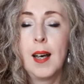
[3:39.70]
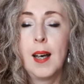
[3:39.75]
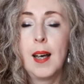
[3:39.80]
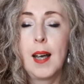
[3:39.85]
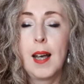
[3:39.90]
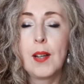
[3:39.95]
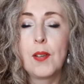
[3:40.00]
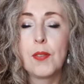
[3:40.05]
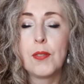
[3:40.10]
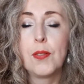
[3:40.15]

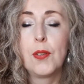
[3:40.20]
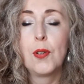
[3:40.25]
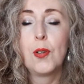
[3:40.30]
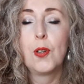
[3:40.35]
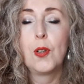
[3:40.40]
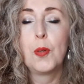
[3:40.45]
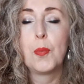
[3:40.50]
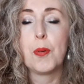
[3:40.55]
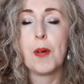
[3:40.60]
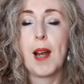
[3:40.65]
And
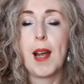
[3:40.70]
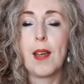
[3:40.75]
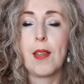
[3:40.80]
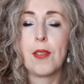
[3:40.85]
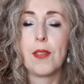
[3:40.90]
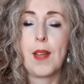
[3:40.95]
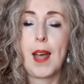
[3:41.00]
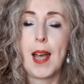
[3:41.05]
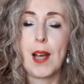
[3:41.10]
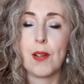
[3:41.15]
full
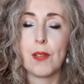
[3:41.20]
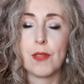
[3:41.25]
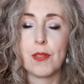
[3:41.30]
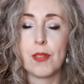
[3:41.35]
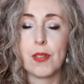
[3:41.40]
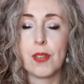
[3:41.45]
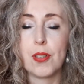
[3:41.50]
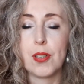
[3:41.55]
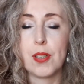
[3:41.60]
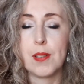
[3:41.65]
breath
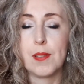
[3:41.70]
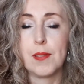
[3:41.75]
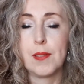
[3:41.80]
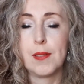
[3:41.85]
out.